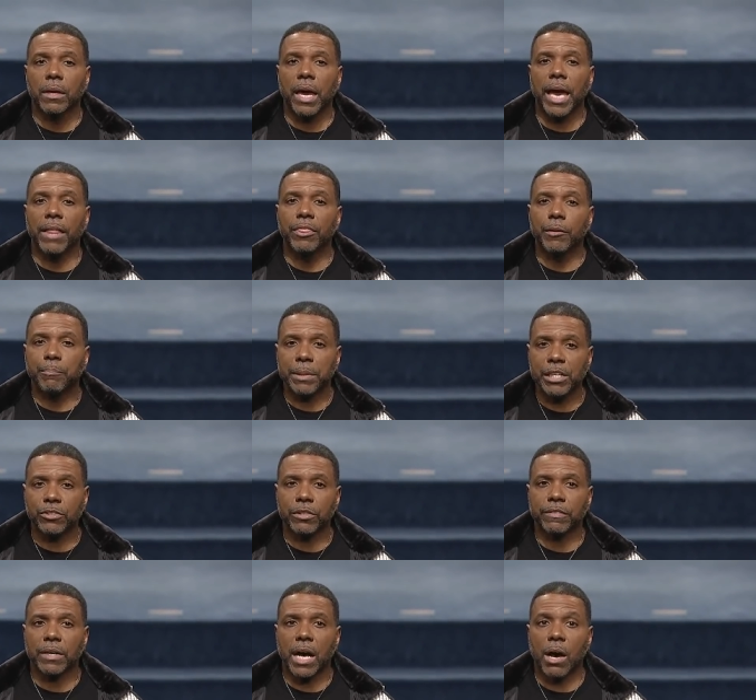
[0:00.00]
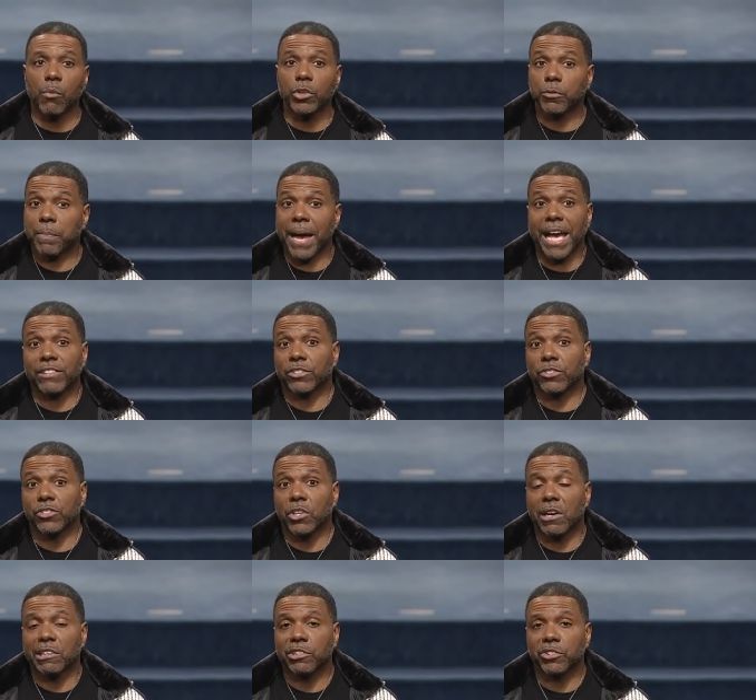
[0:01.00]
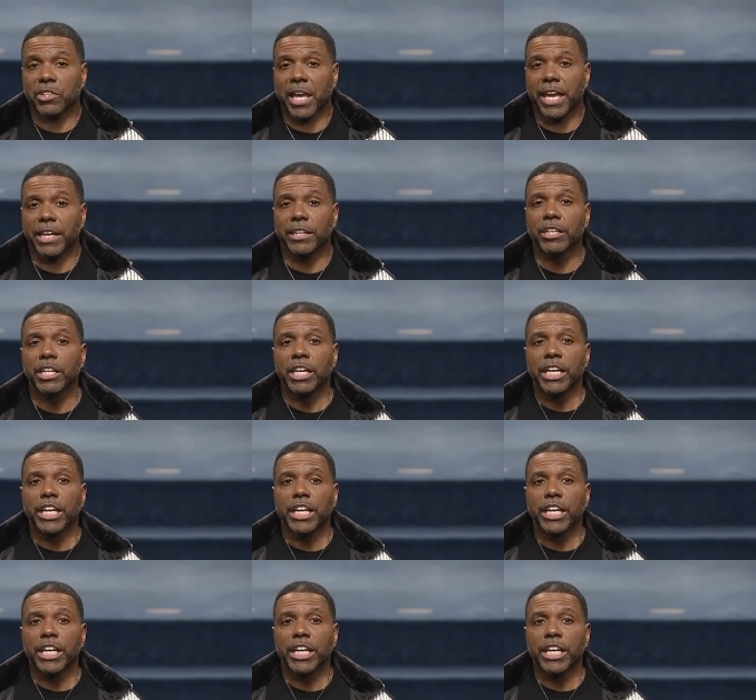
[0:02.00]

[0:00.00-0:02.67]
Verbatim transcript: and the peace of God, which passes your understanding,